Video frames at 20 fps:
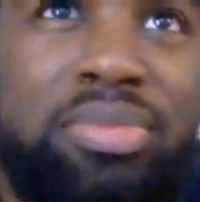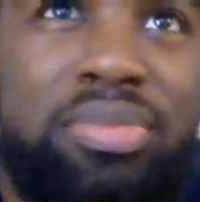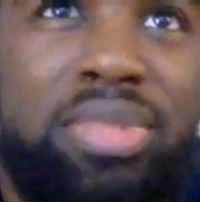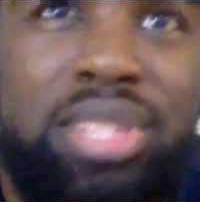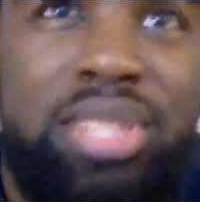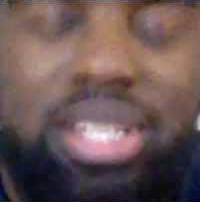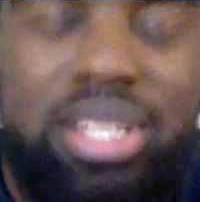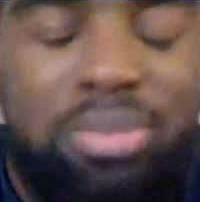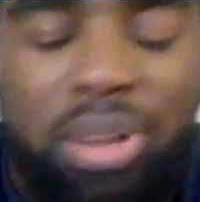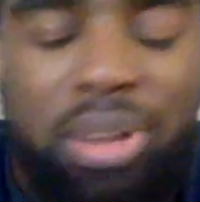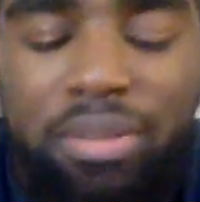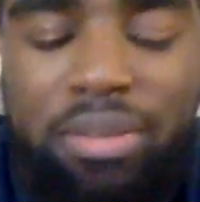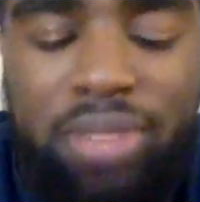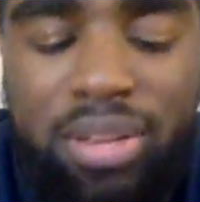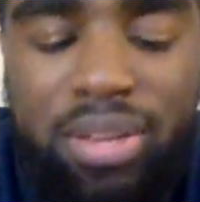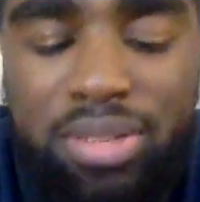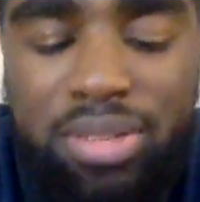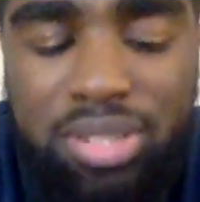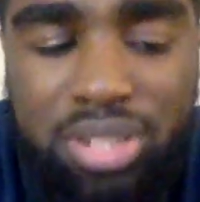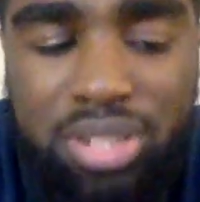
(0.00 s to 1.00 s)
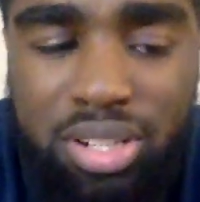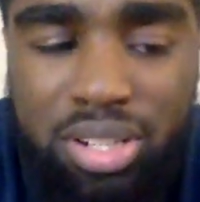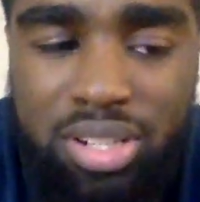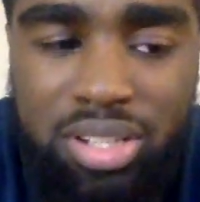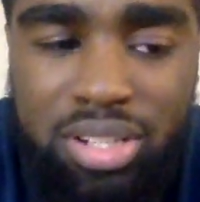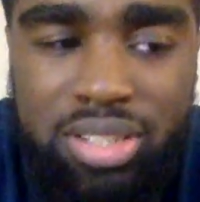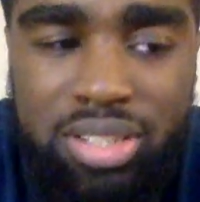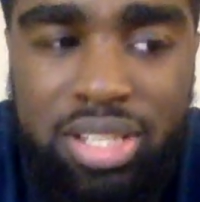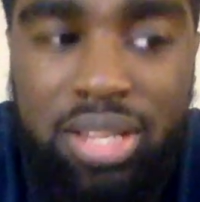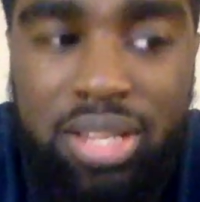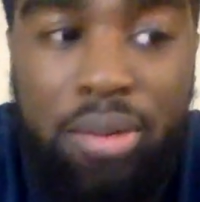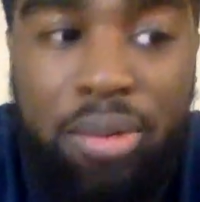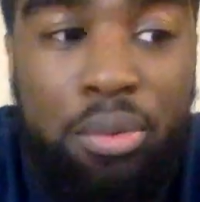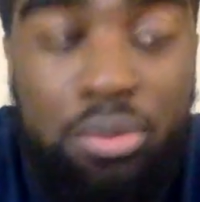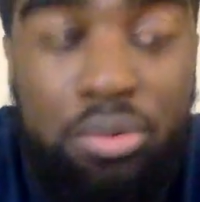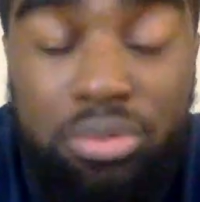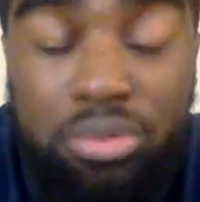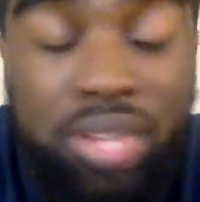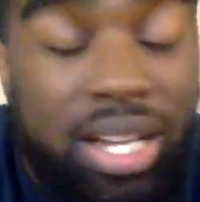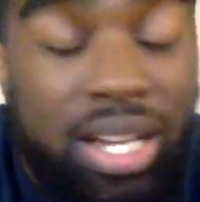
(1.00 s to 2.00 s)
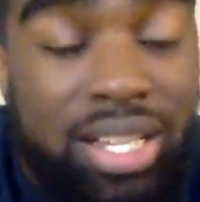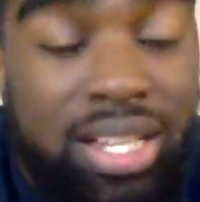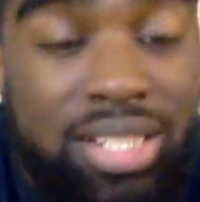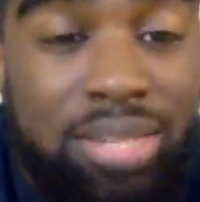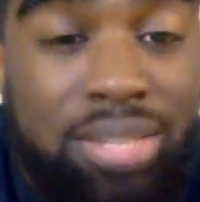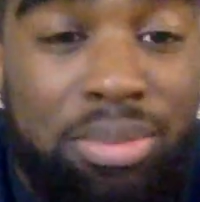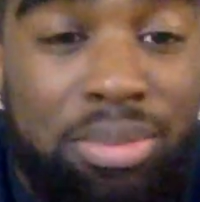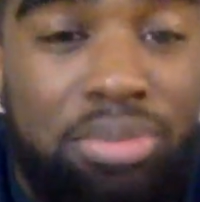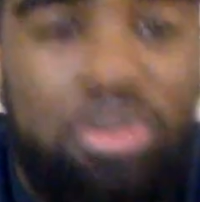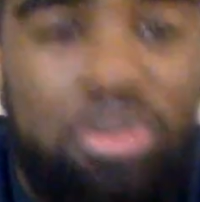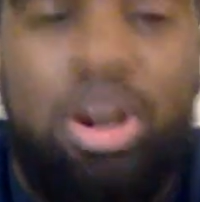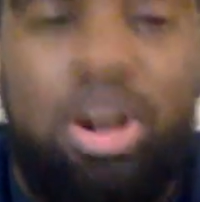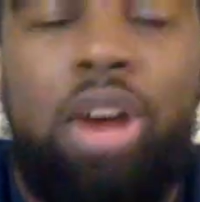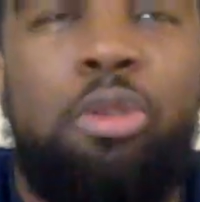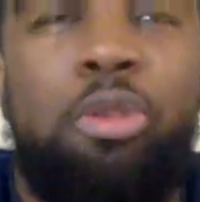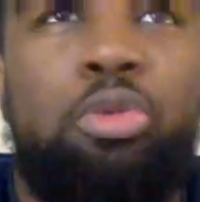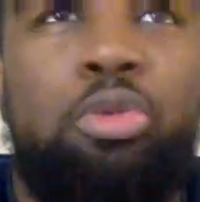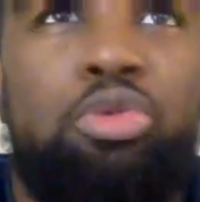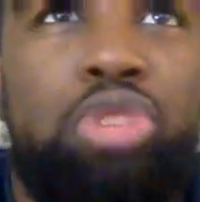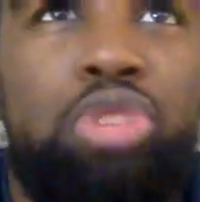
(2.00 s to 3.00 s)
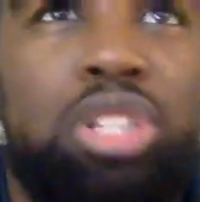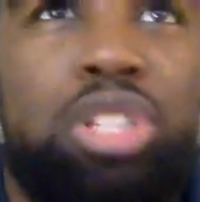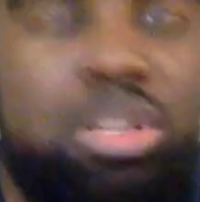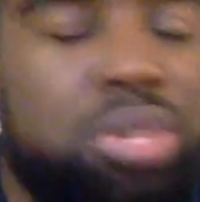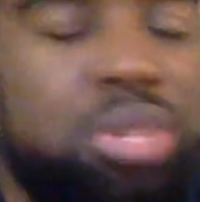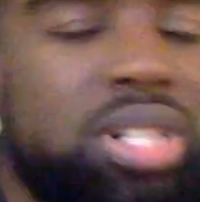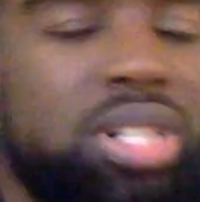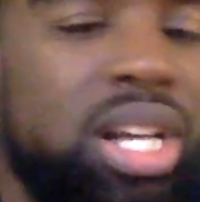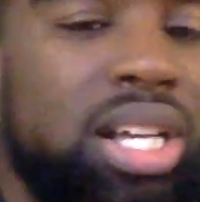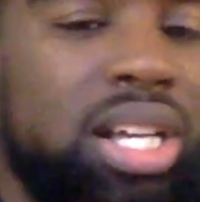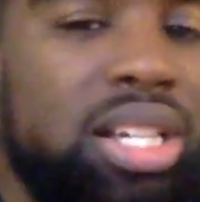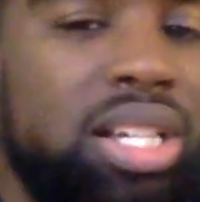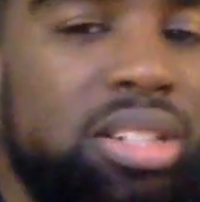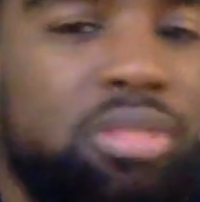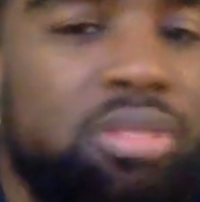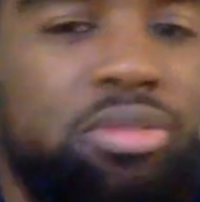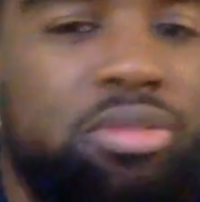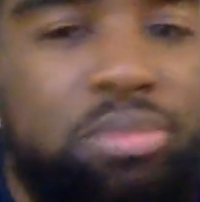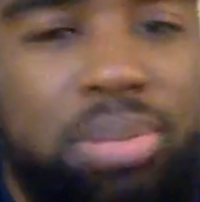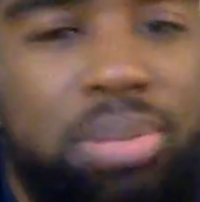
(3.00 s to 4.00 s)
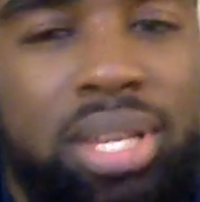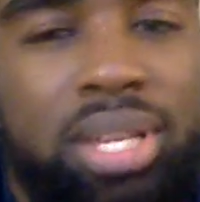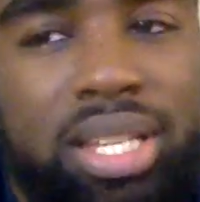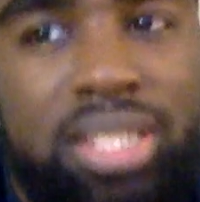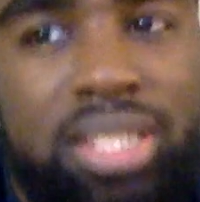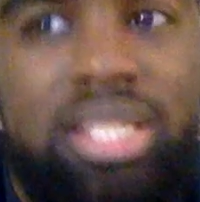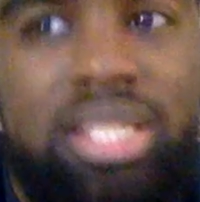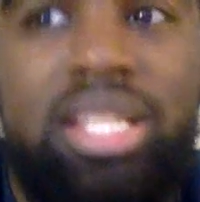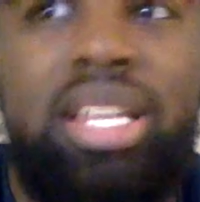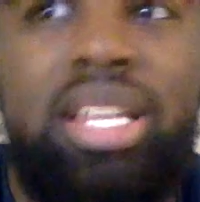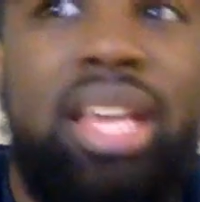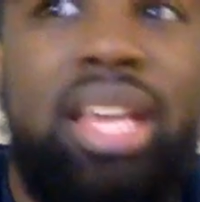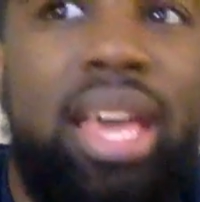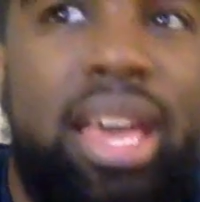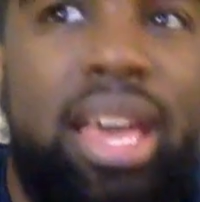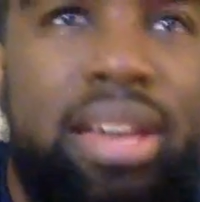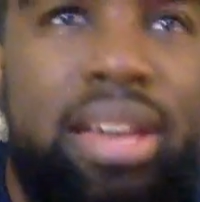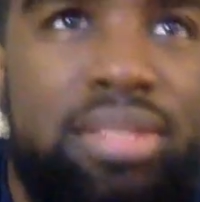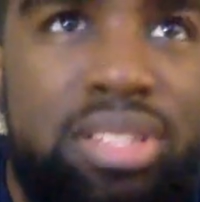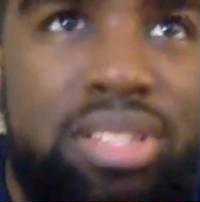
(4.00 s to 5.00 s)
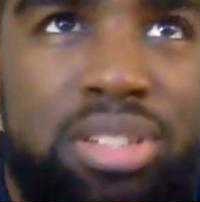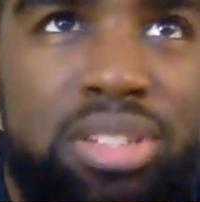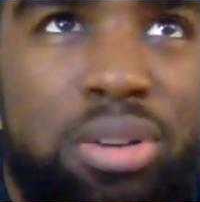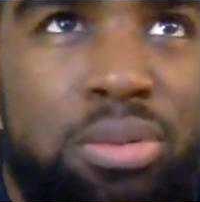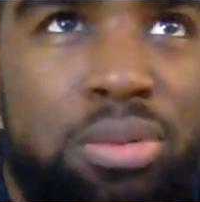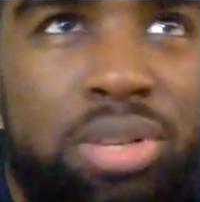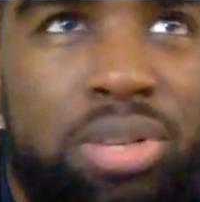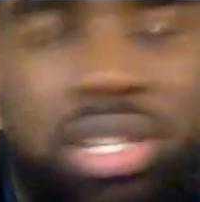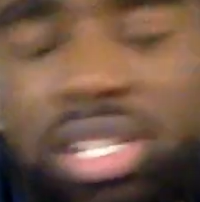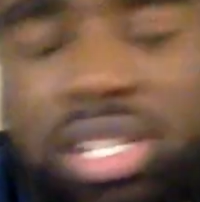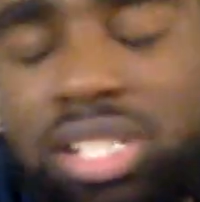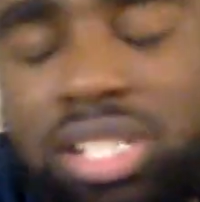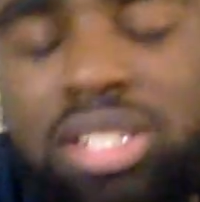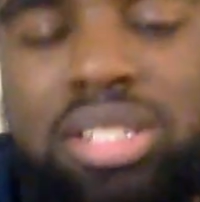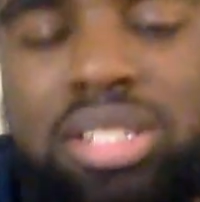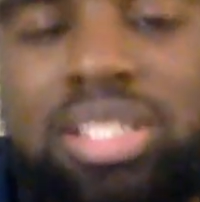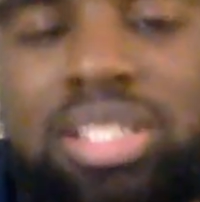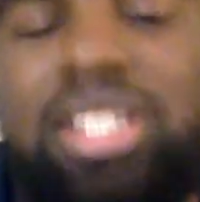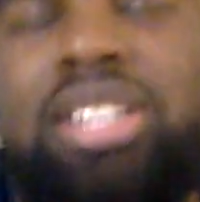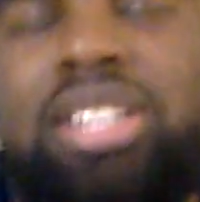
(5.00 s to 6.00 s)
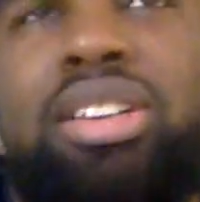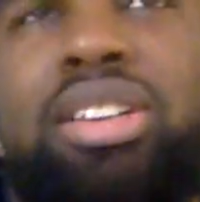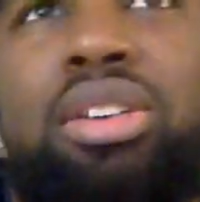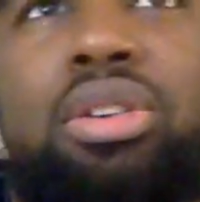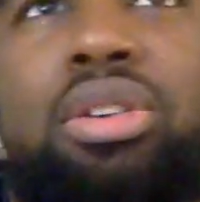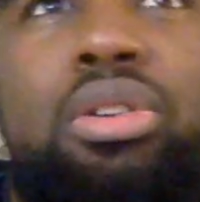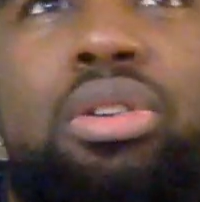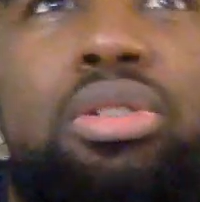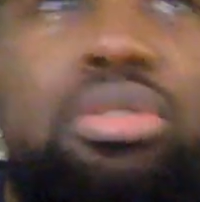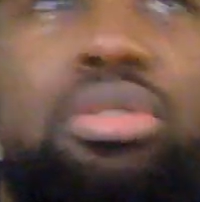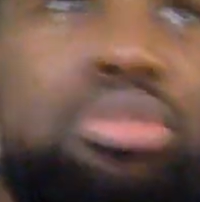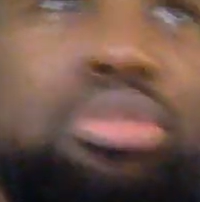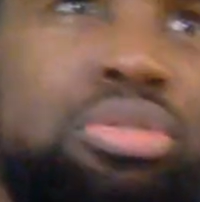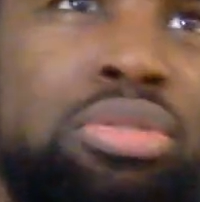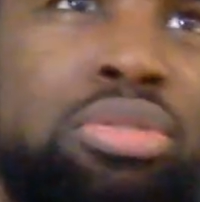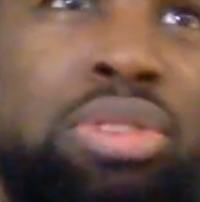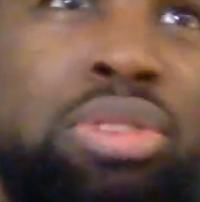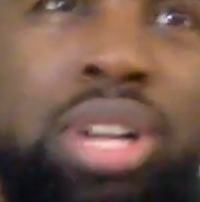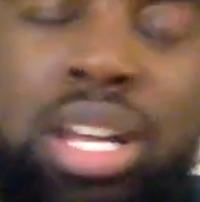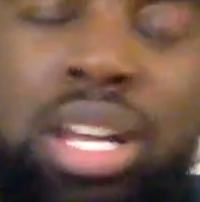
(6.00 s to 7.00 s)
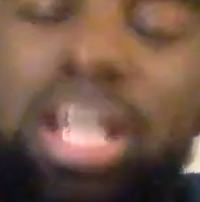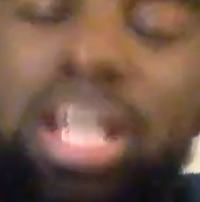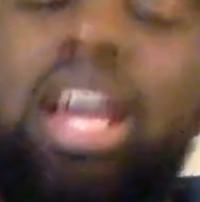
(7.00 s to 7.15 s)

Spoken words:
This is my favorite songs. Like I said before, I really wish I could have picked every single one and just did a whole